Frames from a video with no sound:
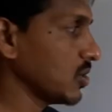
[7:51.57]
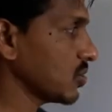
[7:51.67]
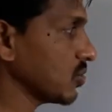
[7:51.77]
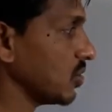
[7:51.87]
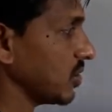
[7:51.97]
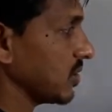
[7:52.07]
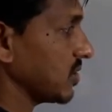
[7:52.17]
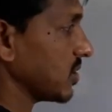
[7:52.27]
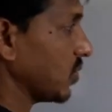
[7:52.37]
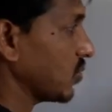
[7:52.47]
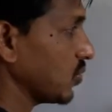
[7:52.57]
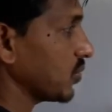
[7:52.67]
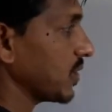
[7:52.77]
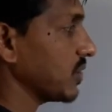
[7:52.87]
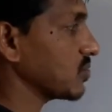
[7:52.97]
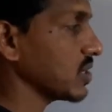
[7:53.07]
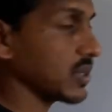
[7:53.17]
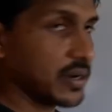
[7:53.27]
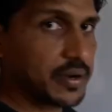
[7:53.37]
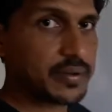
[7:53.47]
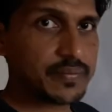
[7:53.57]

So this is how you reduce the current.